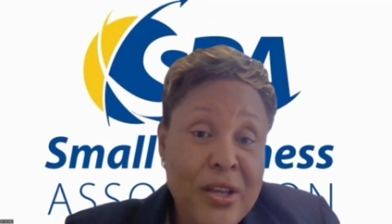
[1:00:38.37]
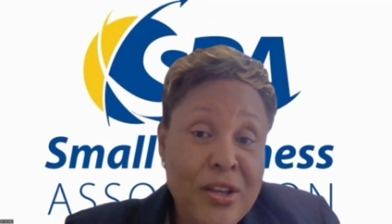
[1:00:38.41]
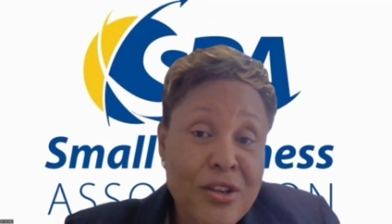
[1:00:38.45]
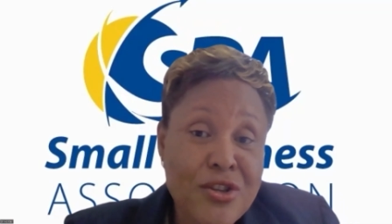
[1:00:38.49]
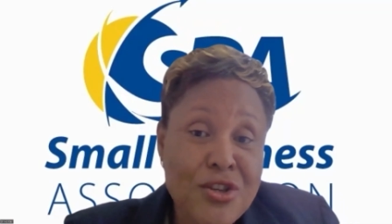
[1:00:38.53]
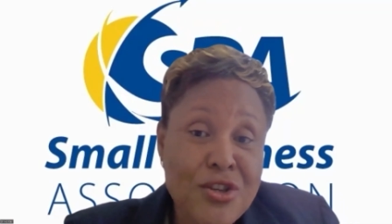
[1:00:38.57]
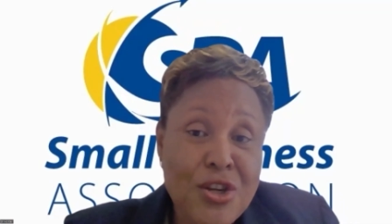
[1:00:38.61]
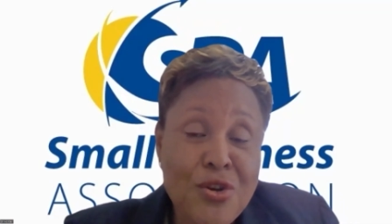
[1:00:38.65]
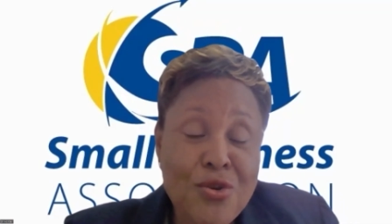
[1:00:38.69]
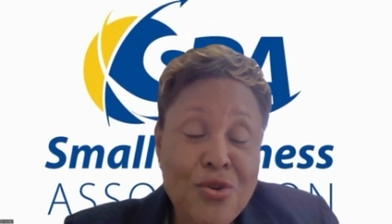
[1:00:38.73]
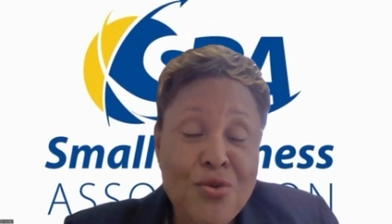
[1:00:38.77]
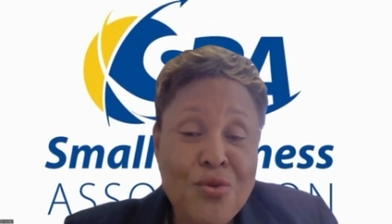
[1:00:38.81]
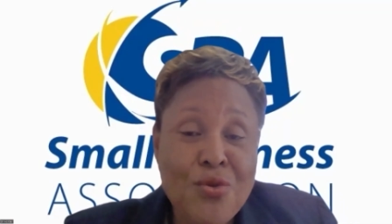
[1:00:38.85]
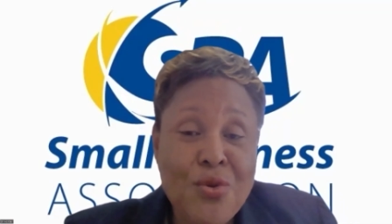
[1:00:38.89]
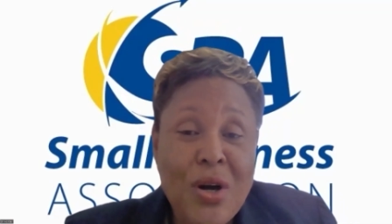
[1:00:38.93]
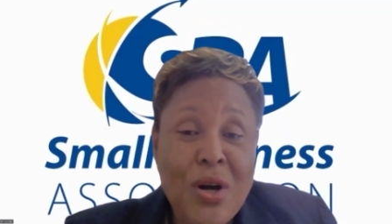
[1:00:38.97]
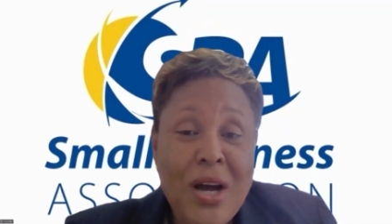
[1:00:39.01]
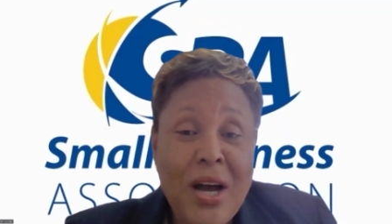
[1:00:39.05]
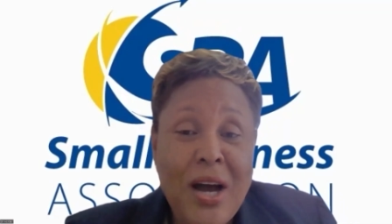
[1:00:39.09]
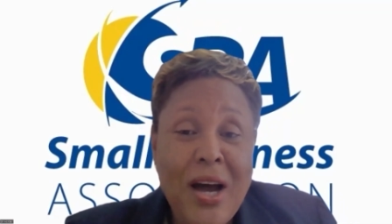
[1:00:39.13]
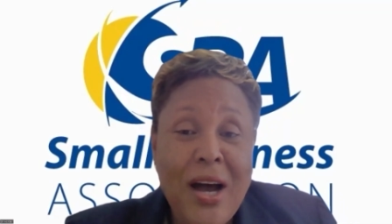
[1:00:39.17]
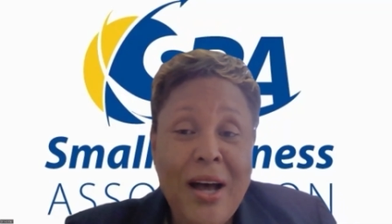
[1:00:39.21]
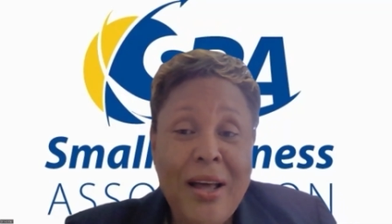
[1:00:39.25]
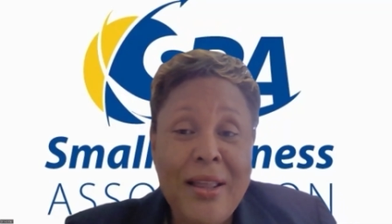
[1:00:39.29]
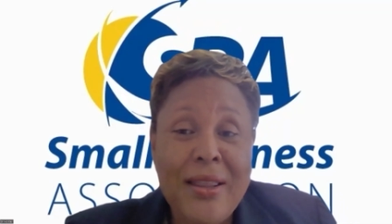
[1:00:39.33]
See you
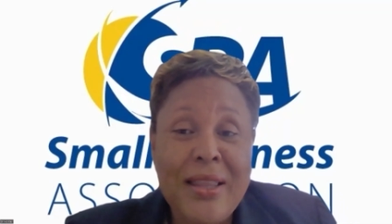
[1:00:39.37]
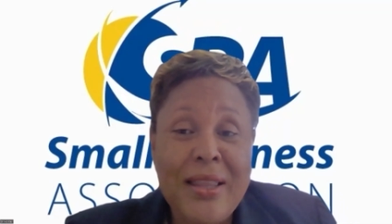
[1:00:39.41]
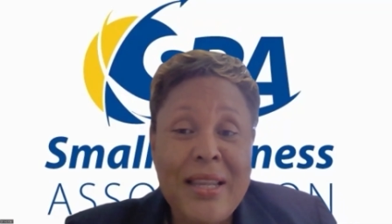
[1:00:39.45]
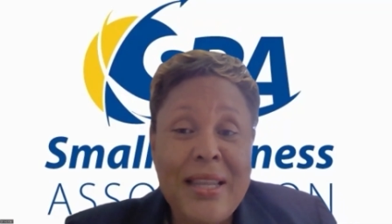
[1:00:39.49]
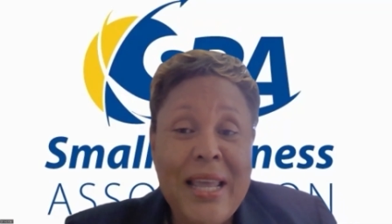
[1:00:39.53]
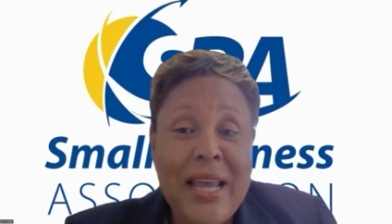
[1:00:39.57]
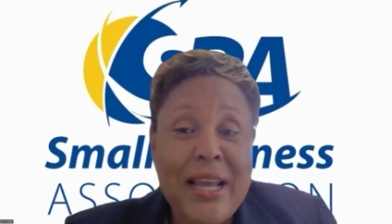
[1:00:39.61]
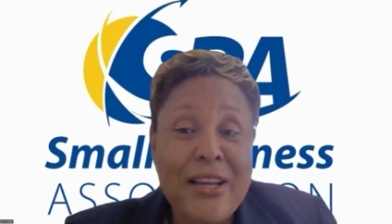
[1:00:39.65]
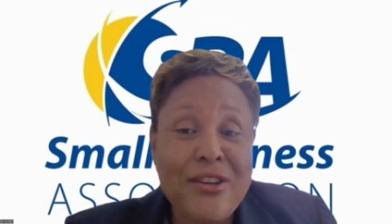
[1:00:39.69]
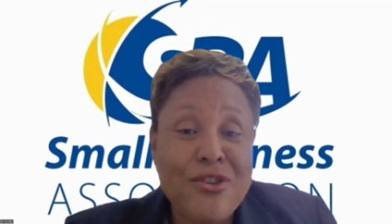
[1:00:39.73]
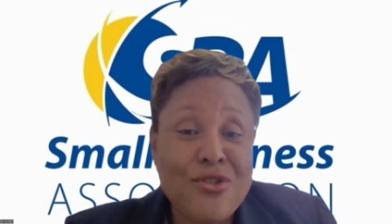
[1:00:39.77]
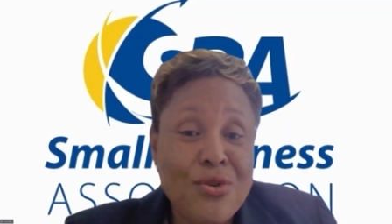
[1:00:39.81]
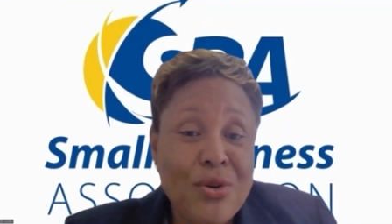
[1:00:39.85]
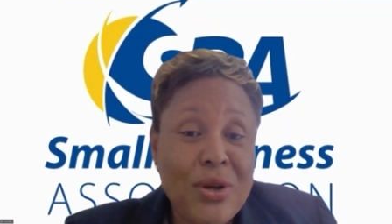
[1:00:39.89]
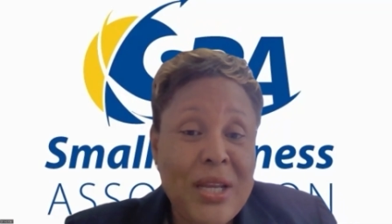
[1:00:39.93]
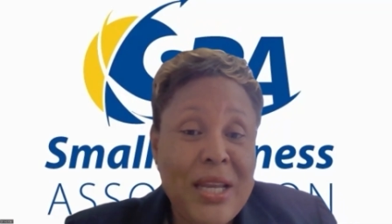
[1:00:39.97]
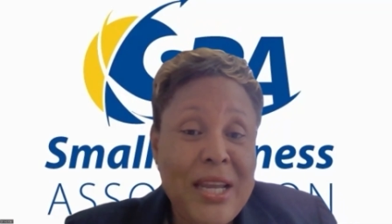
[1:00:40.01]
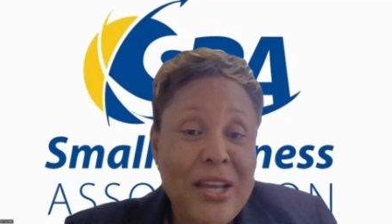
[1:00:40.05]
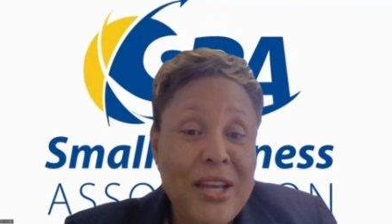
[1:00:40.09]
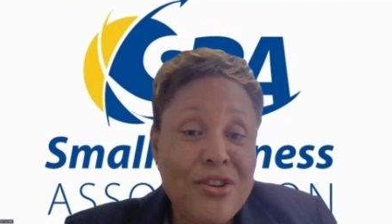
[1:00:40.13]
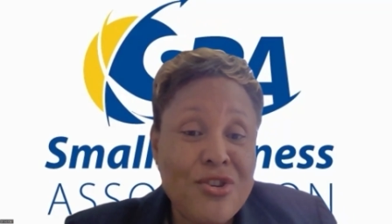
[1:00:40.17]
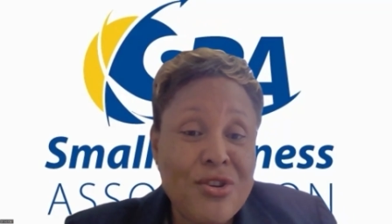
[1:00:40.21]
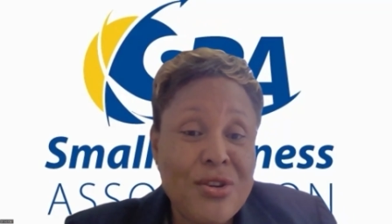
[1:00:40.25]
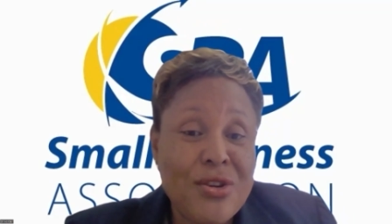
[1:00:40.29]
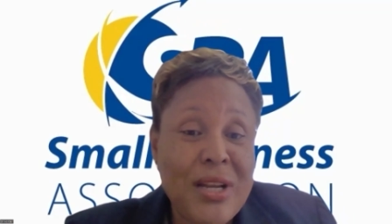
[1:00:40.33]
on the next
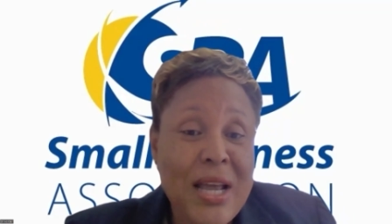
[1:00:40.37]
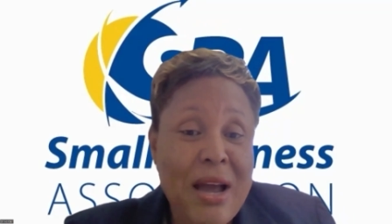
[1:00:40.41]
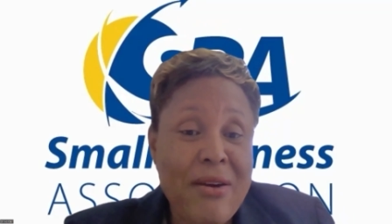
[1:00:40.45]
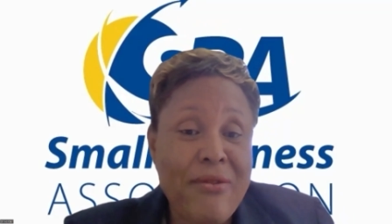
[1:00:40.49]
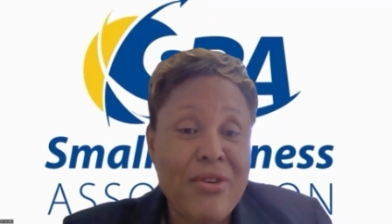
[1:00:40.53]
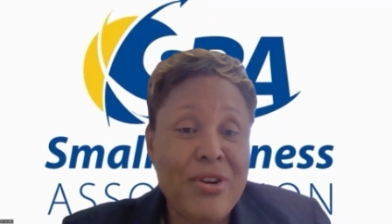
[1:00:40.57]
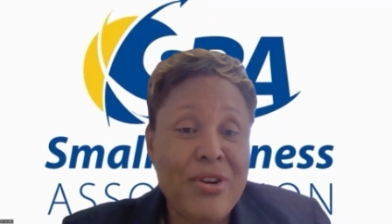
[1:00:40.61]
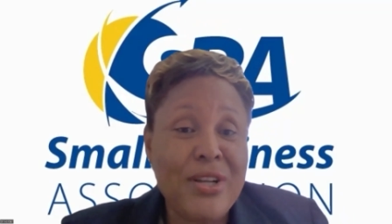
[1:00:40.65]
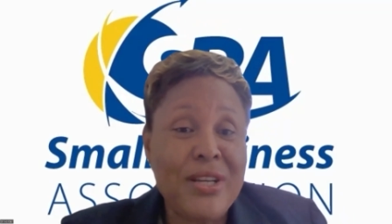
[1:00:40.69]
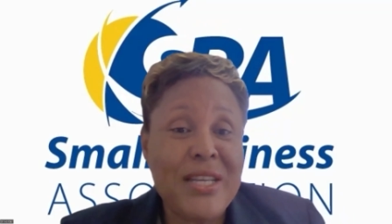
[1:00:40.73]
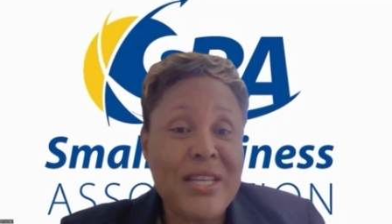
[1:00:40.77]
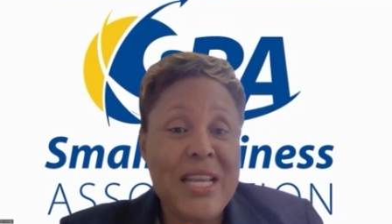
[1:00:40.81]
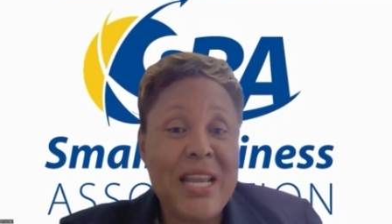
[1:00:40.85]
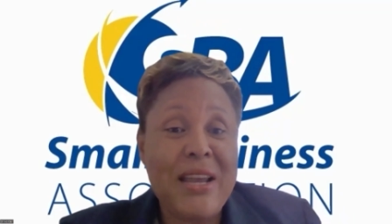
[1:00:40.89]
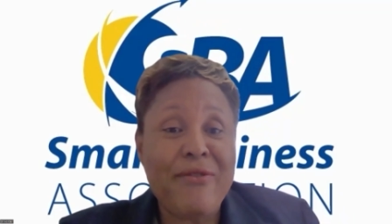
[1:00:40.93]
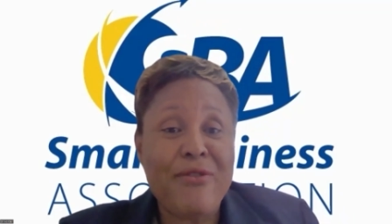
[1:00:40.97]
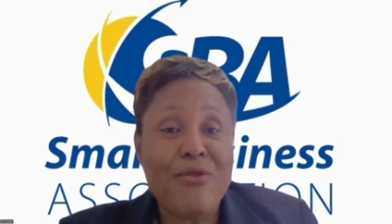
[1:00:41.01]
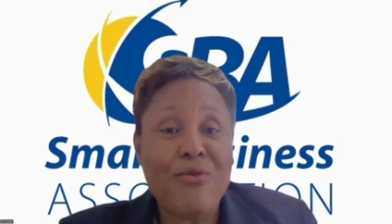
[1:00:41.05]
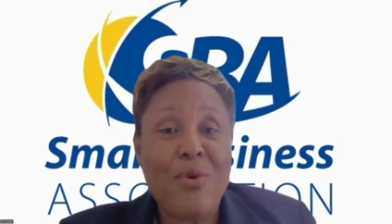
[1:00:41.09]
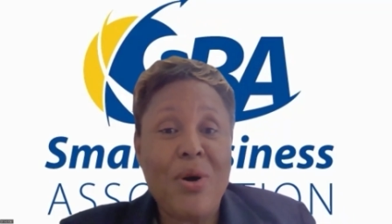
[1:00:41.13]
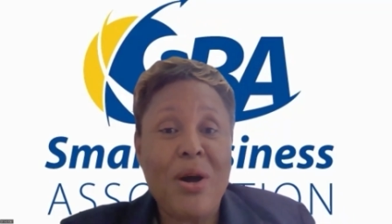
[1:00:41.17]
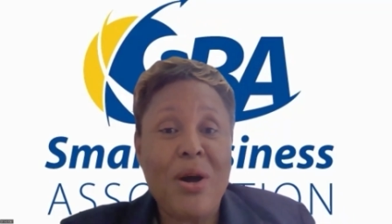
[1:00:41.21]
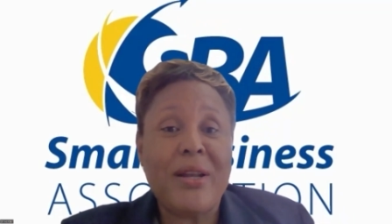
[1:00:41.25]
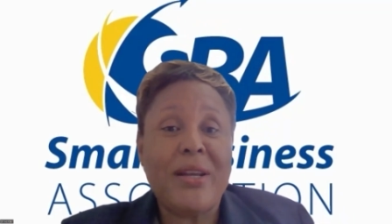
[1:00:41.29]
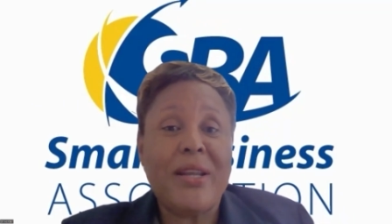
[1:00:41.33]
occasion. Have a good day,
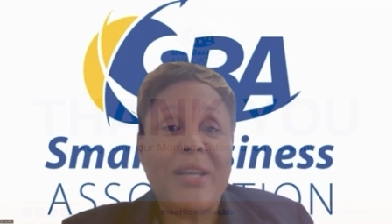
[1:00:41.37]
everyone.